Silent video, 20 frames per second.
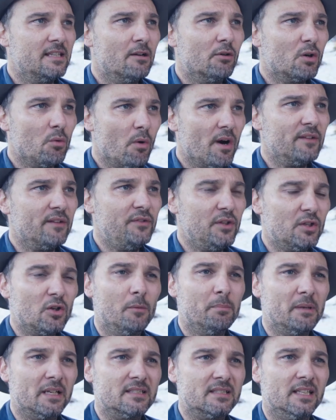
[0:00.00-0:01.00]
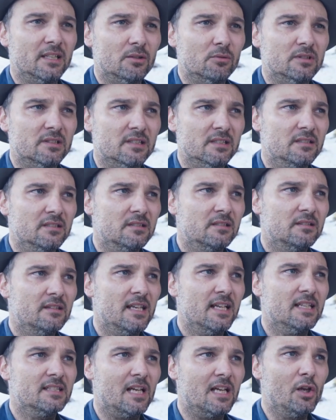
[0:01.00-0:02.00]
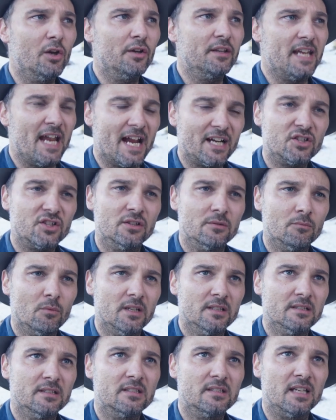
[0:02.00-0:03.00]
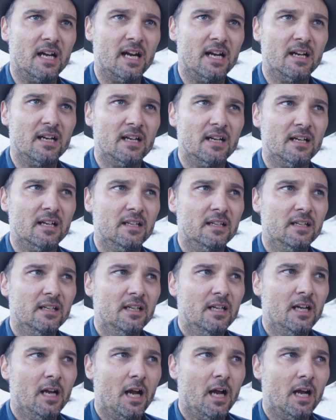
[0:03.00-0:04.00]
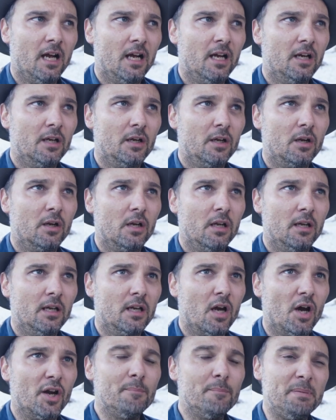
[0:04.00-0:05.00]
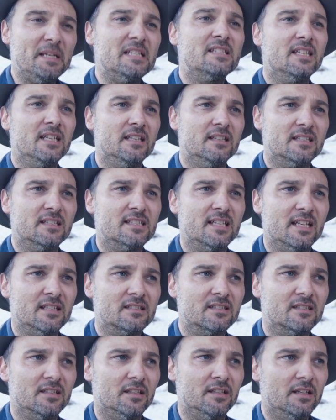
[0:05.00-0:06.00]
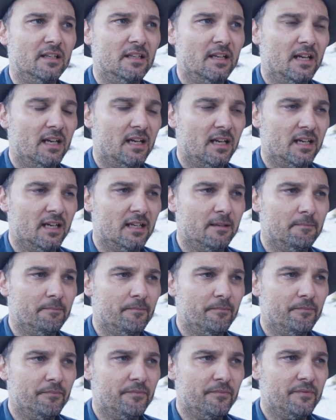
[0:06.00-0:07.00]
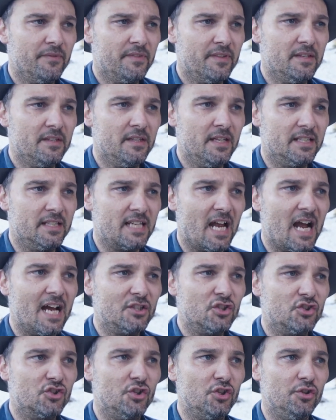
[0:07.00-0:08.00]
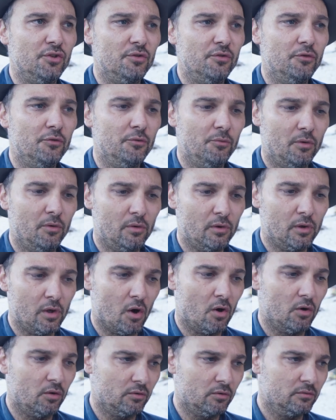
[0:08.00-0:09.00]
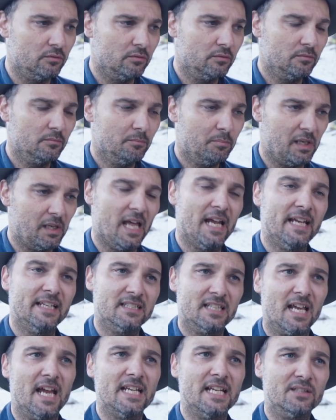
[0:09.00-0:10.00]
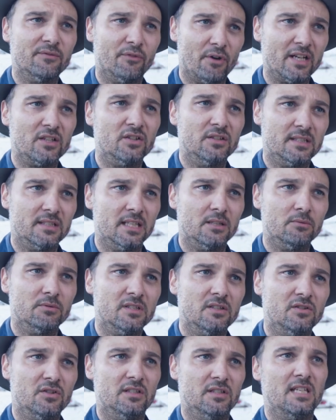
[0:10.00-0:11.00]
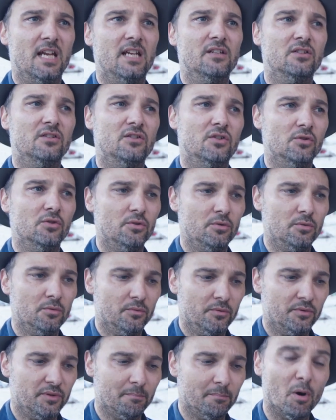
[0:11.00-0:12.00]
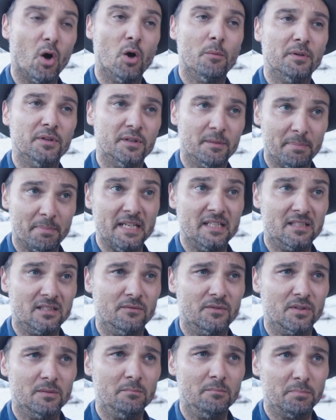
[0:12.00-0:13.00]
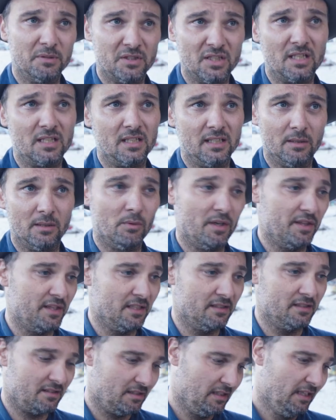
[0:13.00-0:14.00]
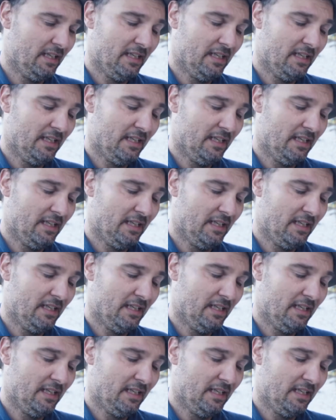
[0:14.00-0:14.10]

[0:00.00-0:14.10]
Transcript: There are quite a few complex sequences. There's a lot of the action ones are kind of bitsy in the sense that it's hard to shoot long playing takes for action sequences. You tend to do the moment, the beats of them, particularly where there's